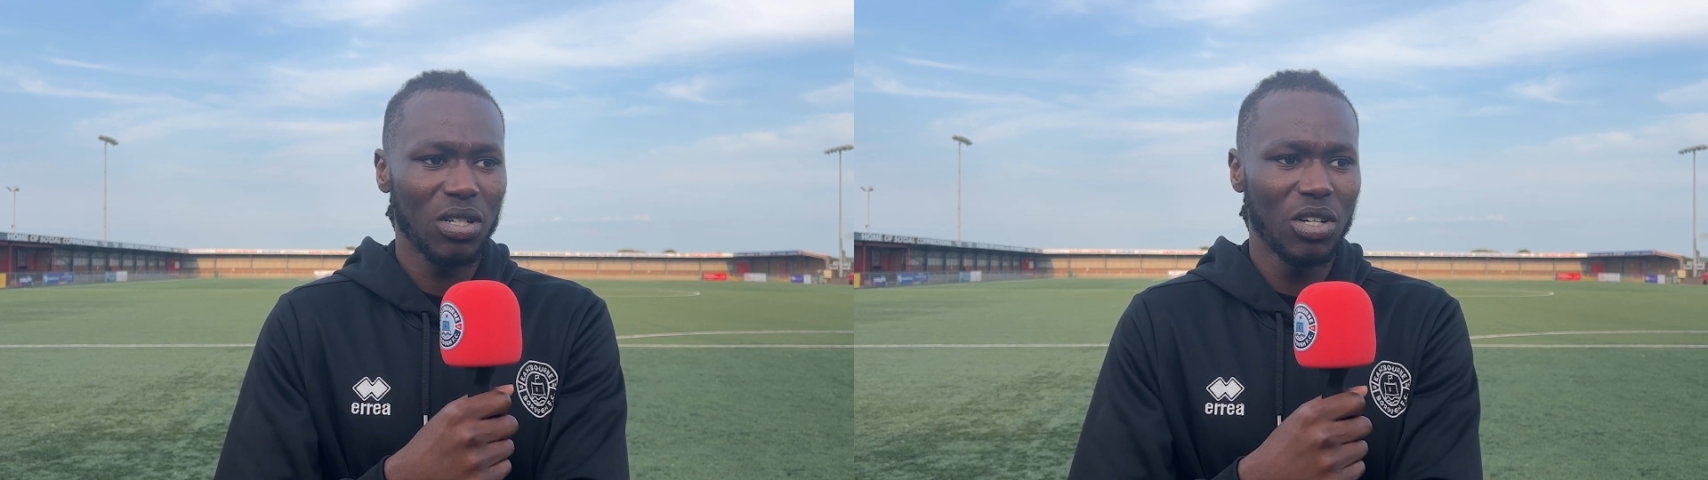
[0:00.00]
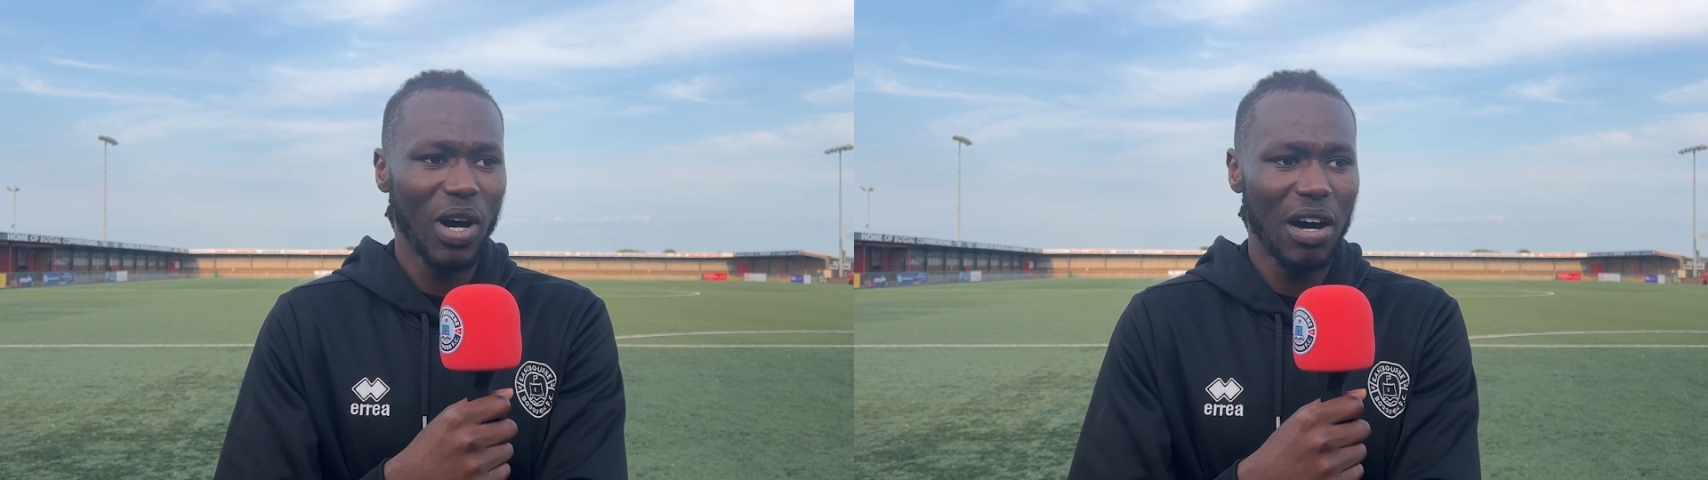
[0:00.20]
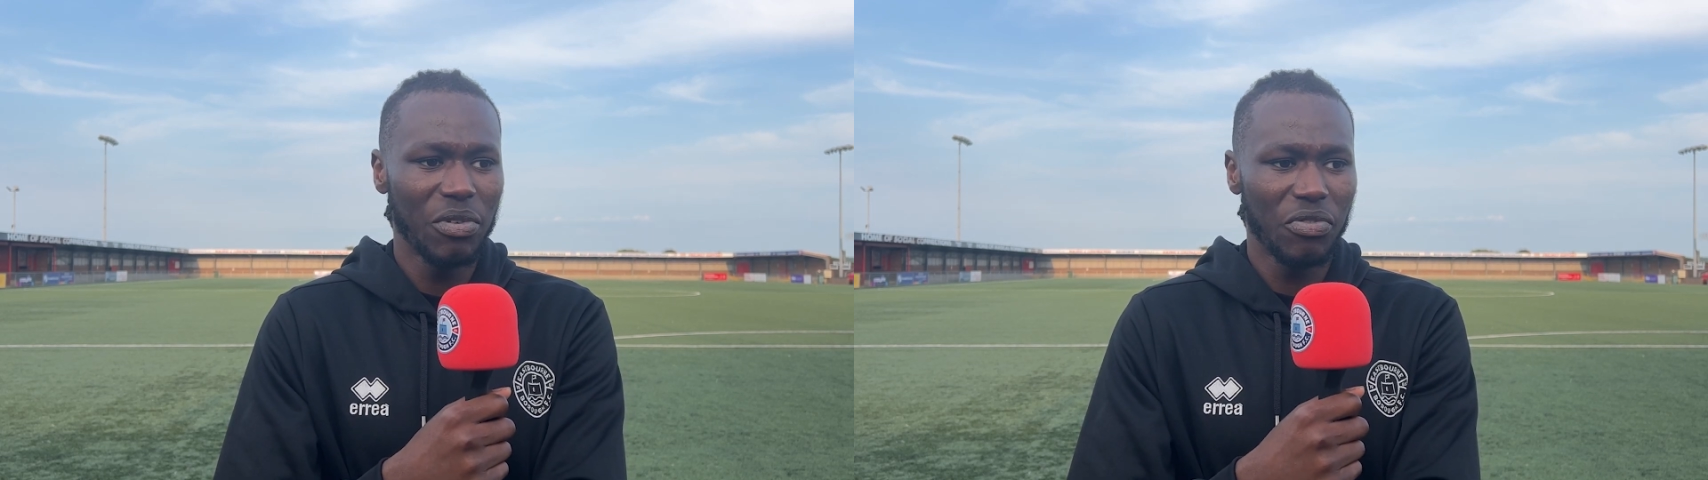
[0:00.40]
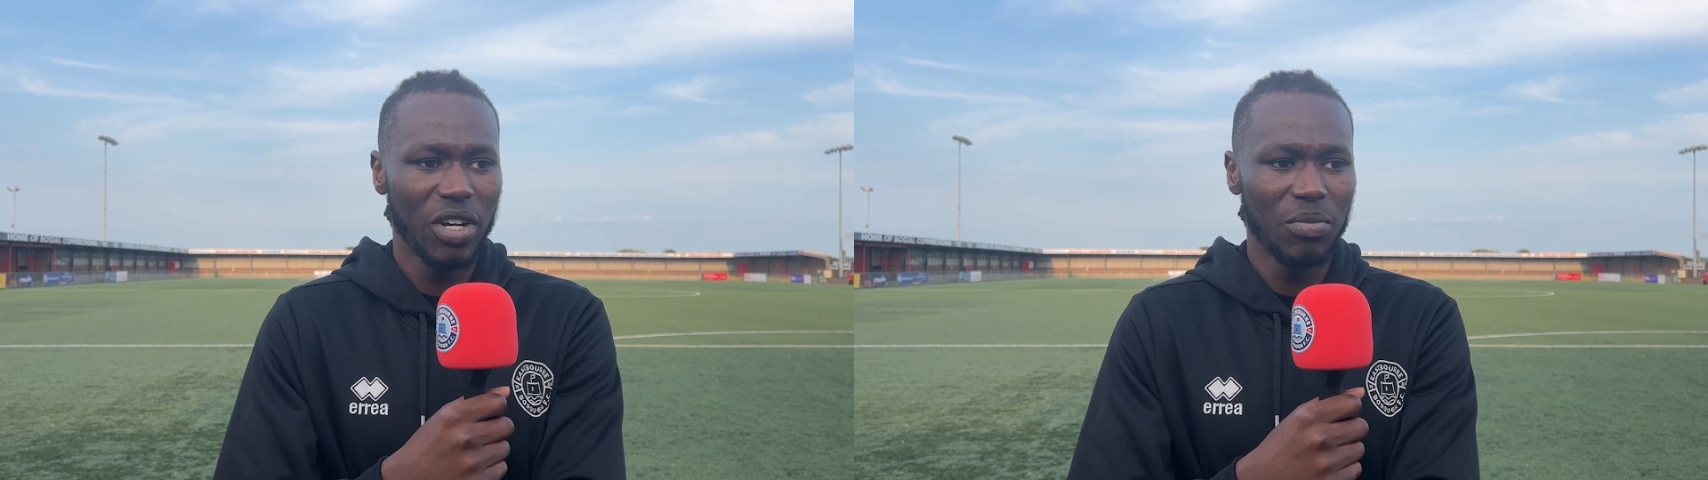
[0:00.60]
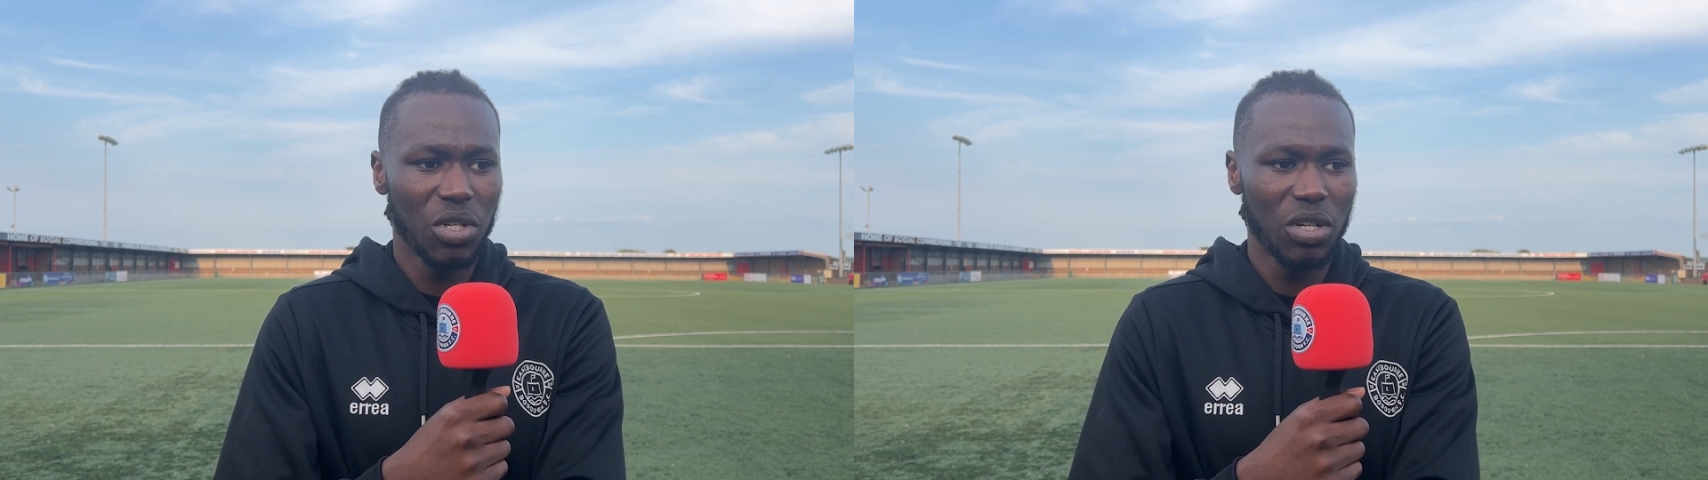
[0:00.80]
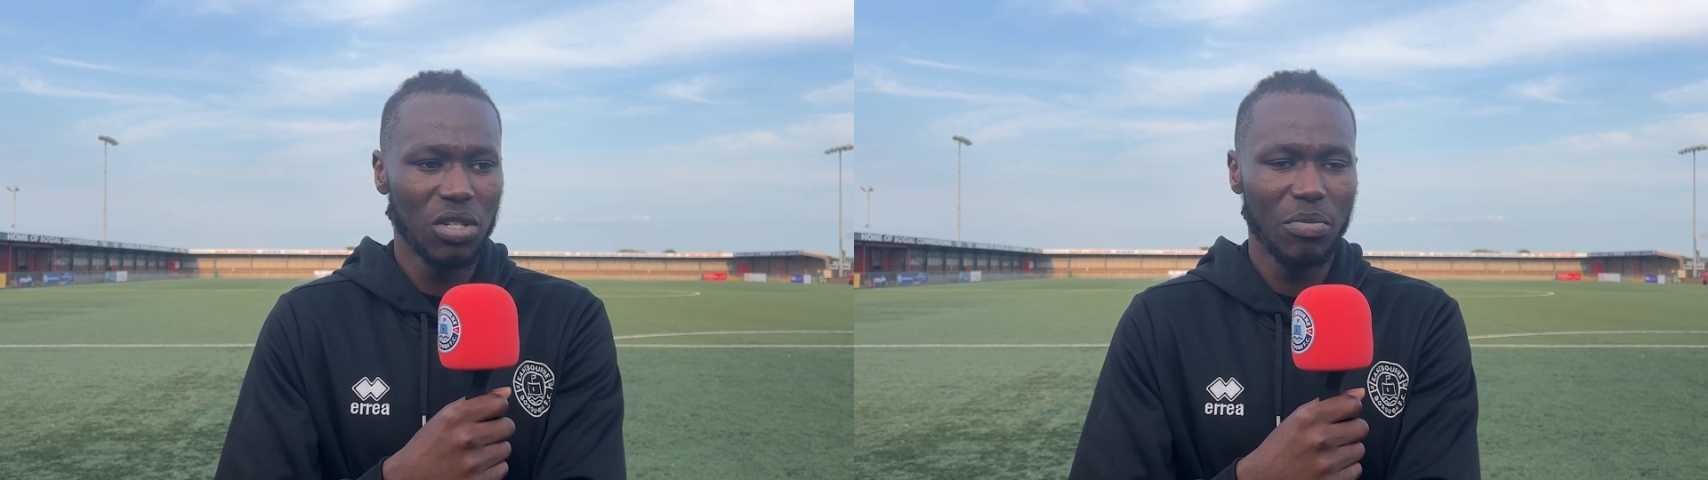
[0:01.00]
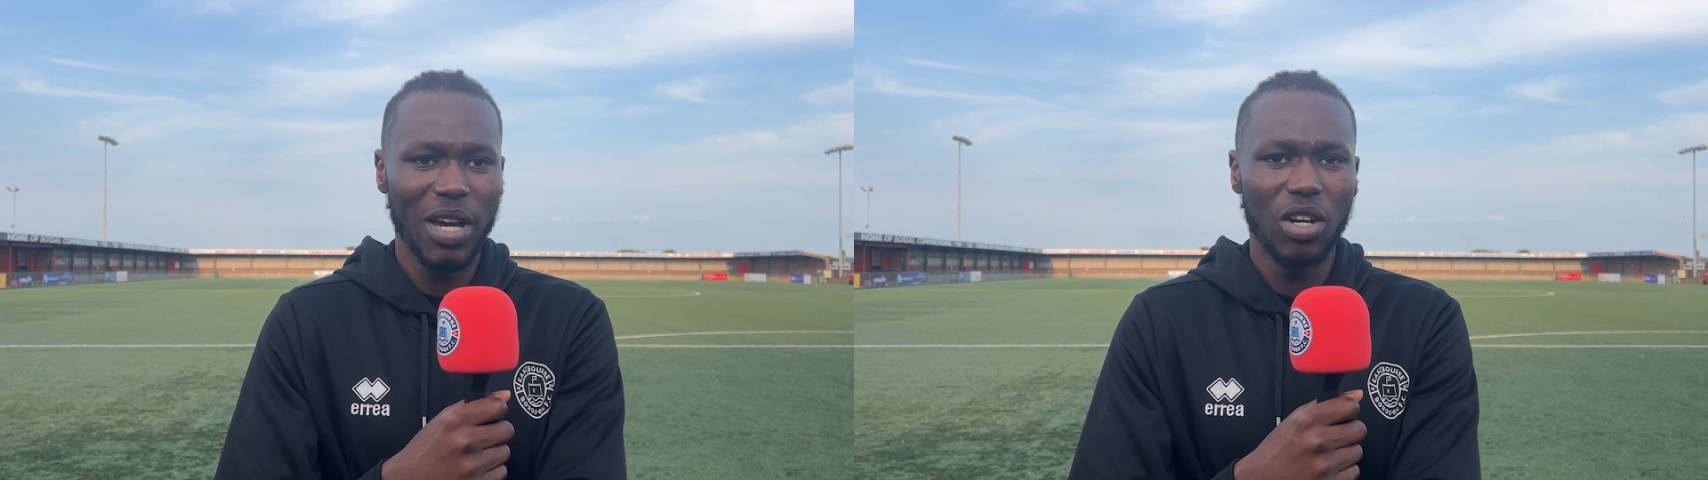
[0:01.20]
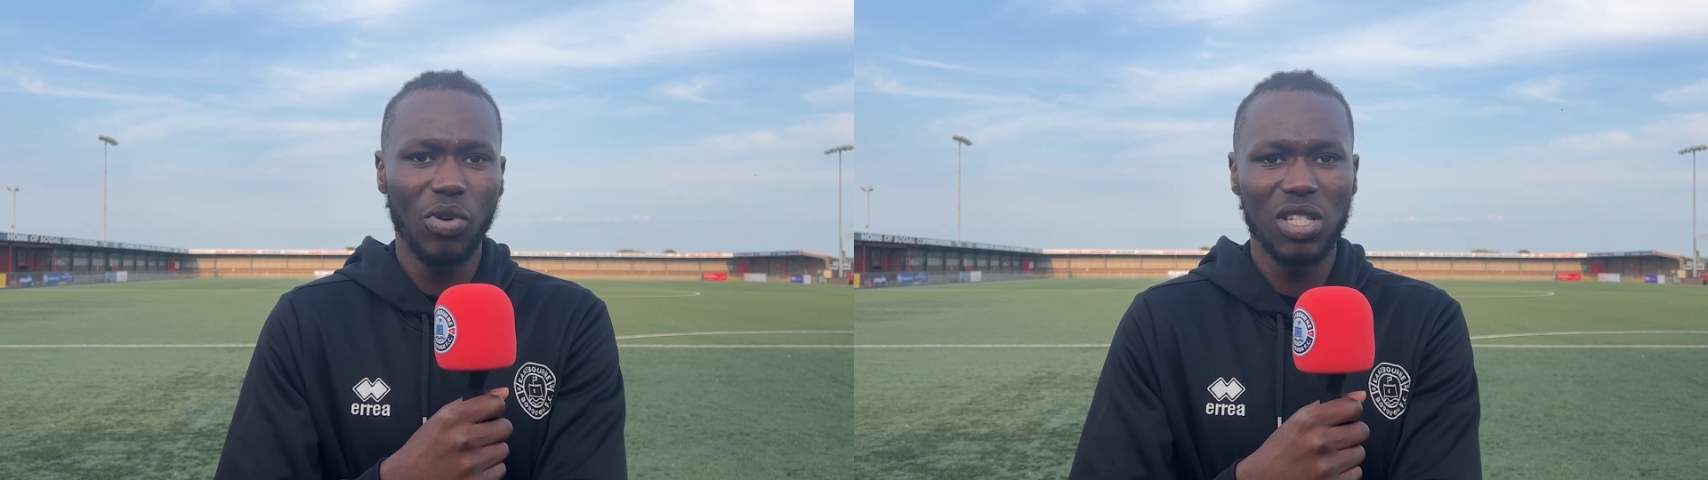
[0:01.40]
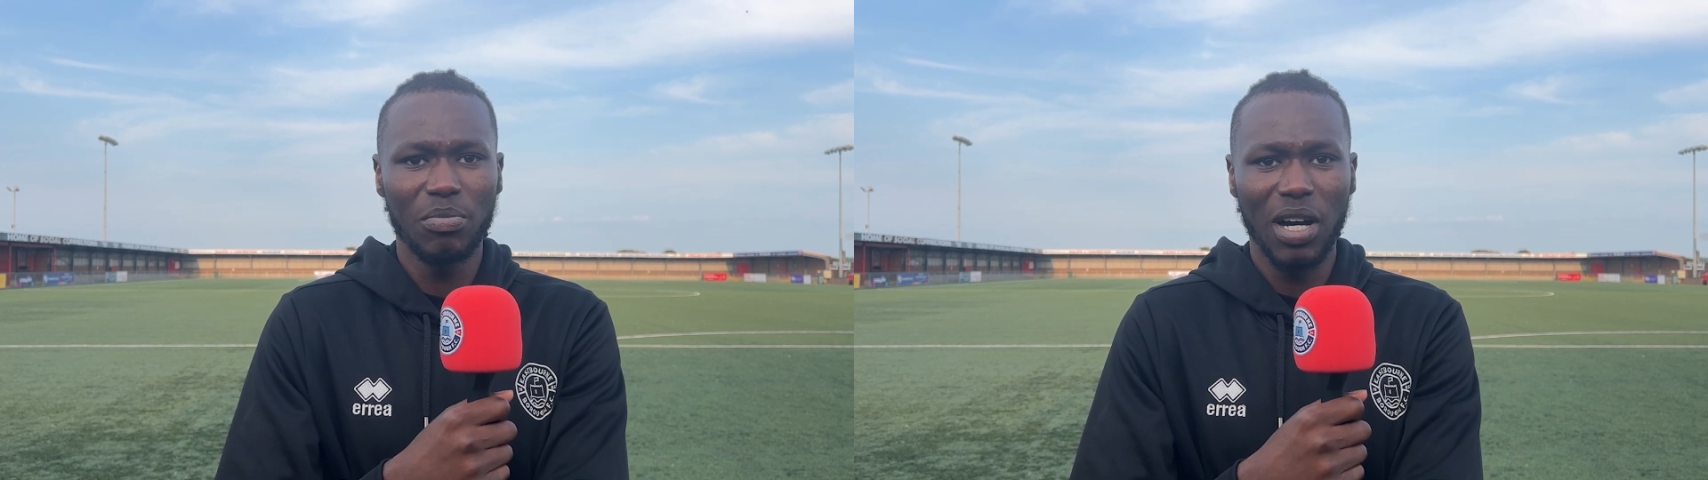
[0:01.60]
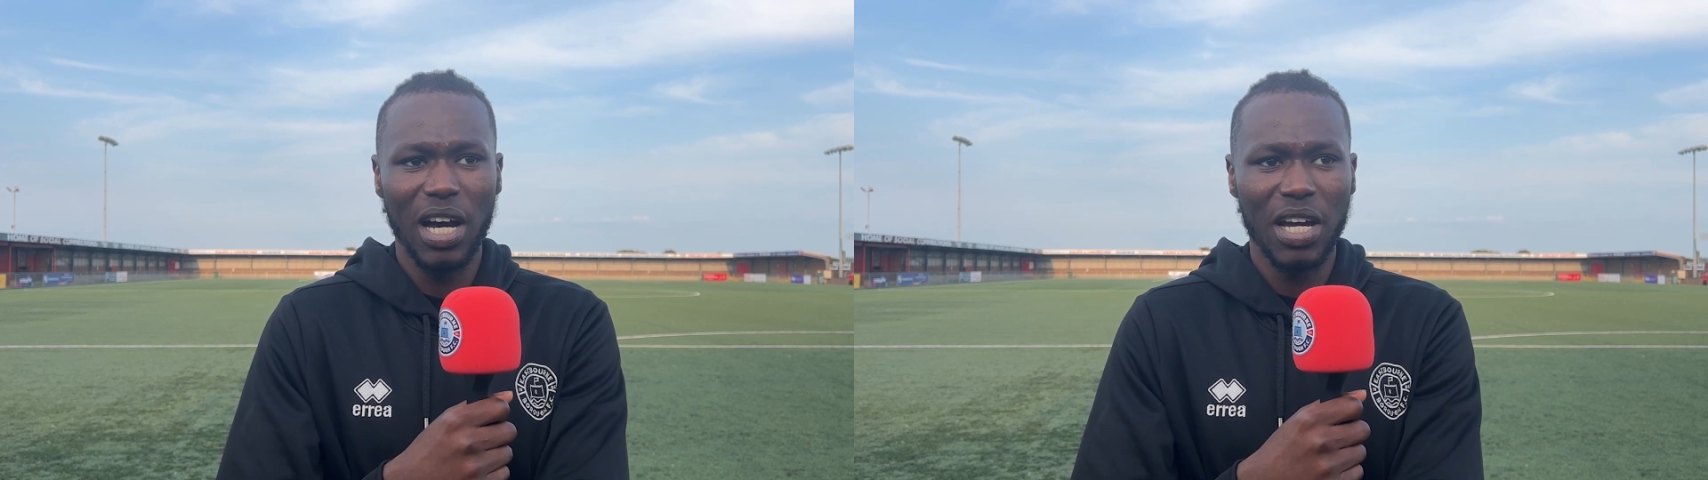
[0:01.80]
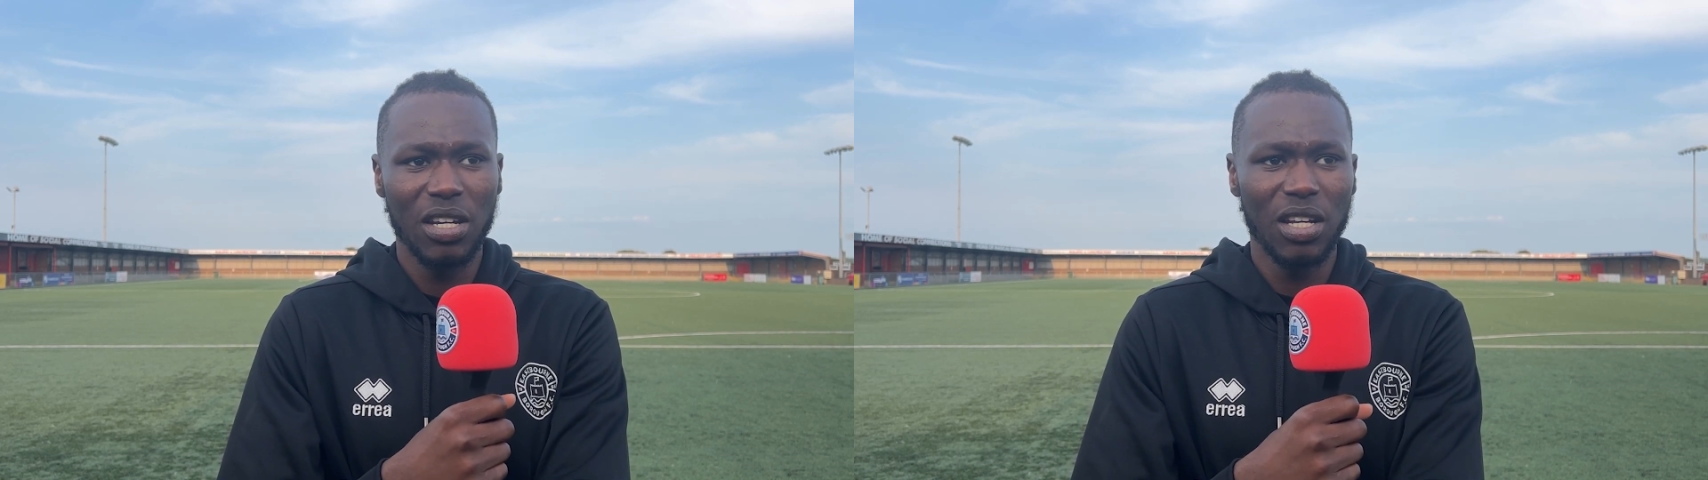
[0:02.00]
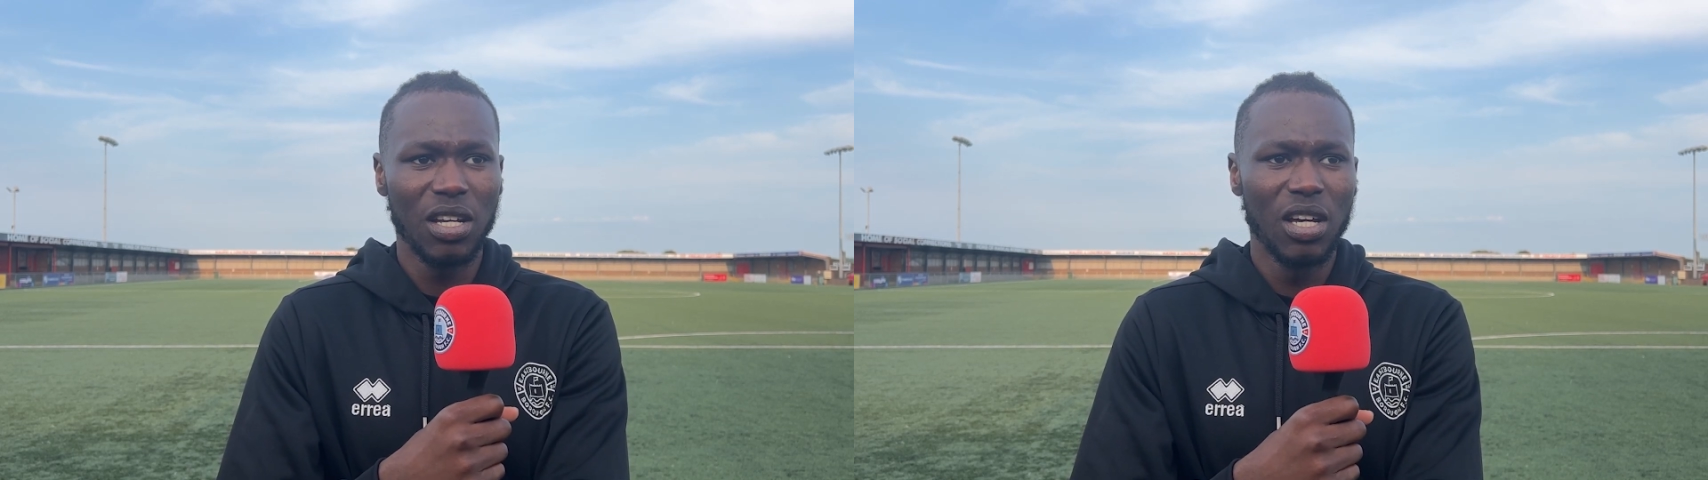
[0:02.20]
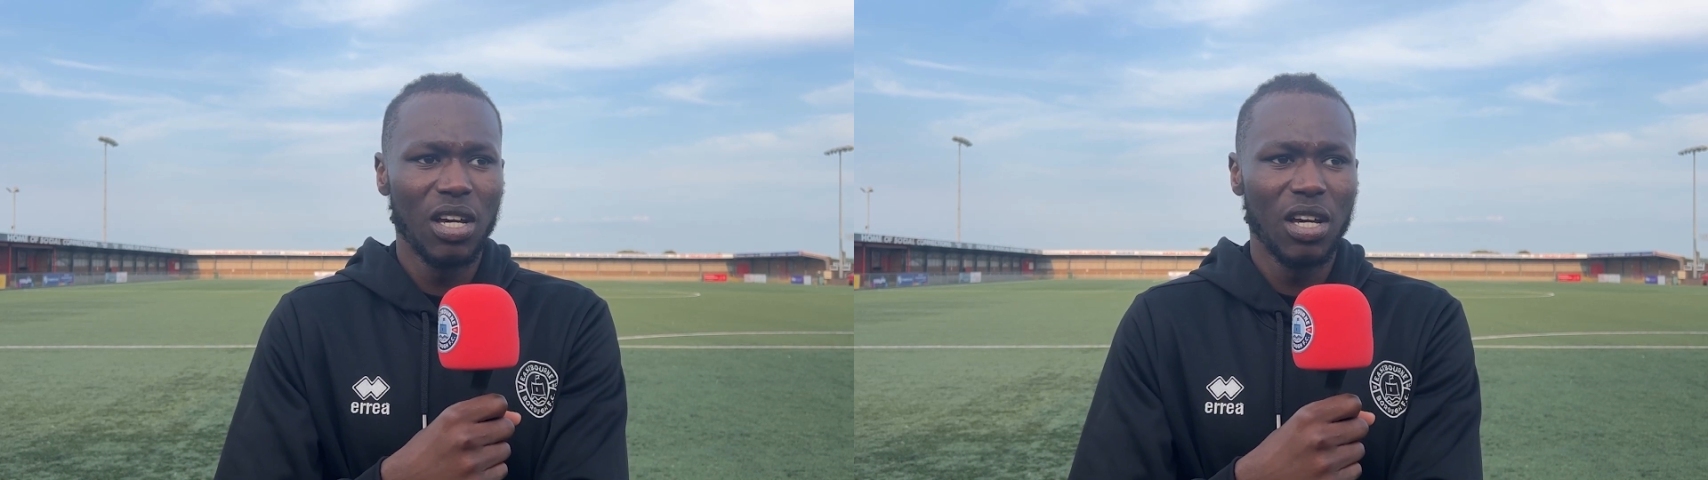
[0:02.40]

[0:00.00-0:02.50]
I have the freedom to make the runs in behind and